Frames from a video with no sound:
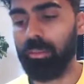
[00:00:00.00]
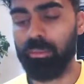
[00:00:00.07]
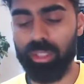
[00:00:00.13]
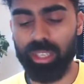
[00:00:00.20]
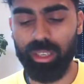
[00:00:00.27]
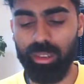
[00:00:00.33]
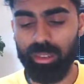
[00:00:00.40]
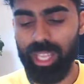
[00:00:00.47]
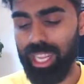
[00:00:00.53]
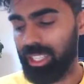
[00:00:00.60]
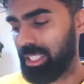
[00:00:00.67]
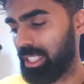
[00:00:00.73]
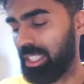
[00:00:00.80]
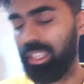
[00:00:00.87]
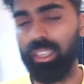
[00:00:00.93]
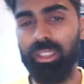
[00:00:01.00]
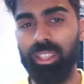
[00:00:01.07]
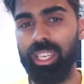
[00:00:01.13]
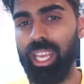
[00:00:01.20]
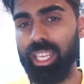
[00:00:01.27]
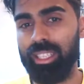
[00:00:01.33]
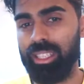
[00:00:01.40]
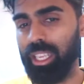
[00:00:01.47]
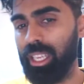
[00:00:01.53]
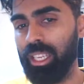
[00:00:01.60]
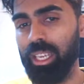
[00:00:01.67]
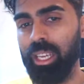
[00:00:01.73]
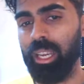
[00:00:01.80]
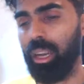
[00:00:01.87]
So that's the next thing.